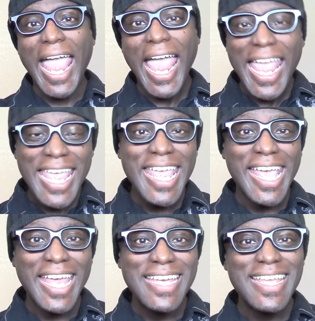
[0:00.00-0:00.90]

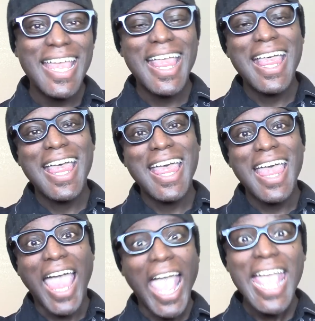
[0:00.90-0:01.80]
And
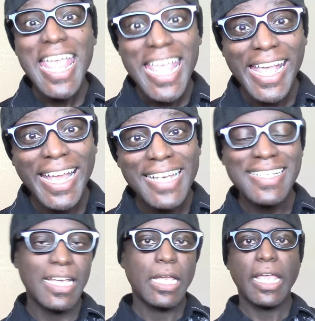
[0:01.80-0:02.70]

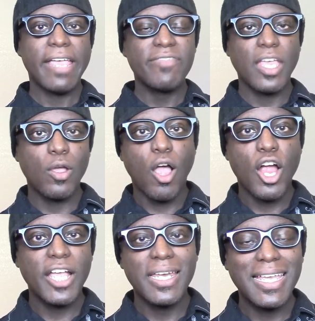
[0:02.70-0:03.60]
if they are
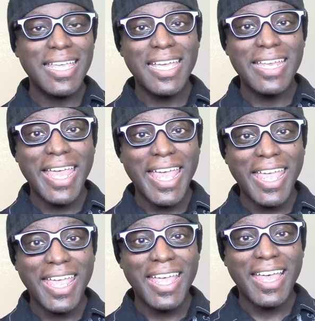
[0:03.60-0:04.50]
going to get
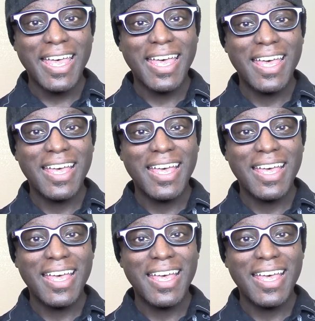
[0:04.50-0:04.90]
a